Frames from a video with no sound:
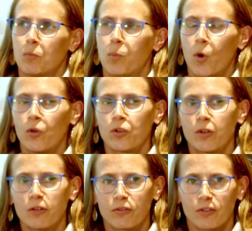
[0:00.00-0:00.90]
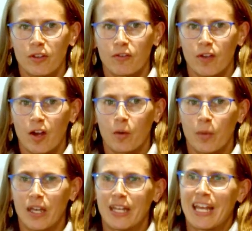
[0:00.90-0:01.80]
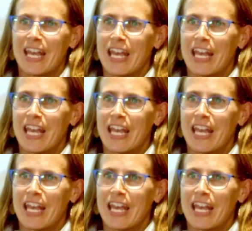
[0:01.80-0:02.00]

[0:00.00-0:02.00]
both good for the environment